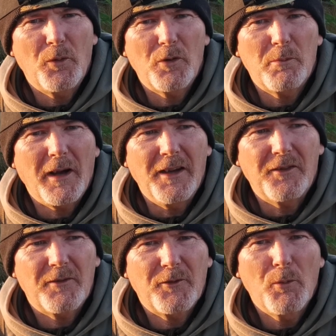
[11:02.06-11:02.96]
all the
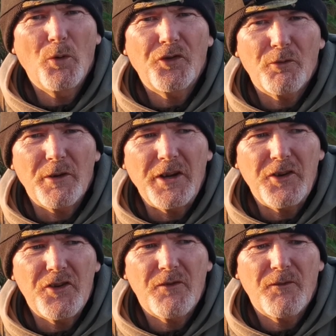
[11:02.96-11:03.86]
baits, small
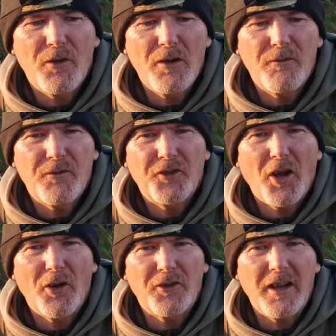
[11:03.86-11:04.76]
syringe full of
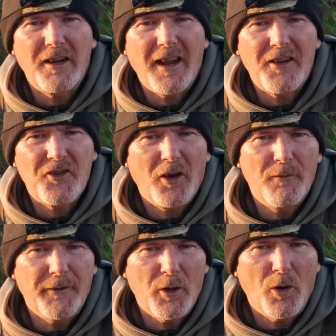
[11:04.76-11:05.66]
sardine and
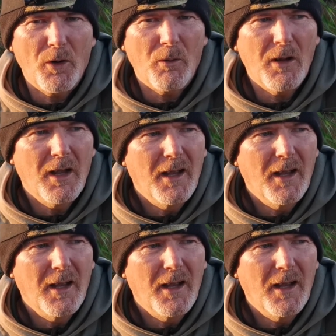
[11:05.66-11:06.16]
anchovy oil.